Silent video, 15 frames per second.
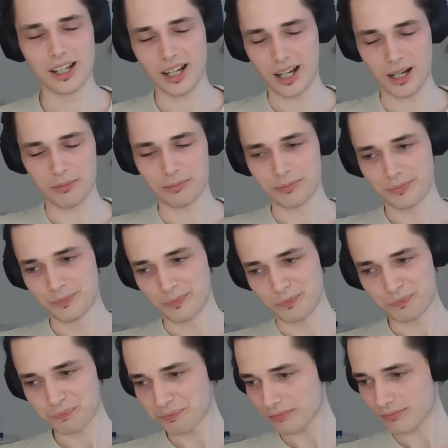
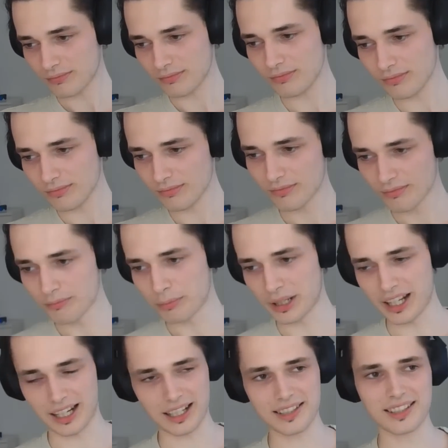
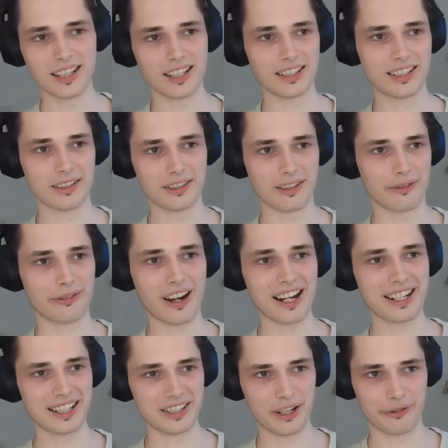But yeah, that's the
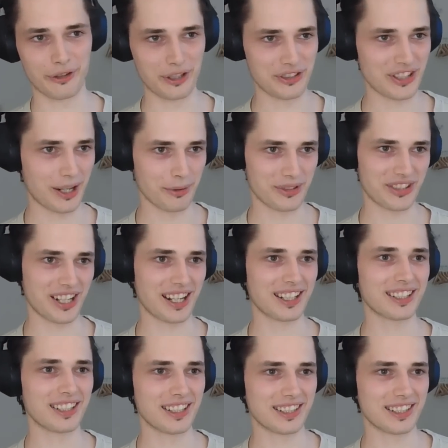defining difference, I would say.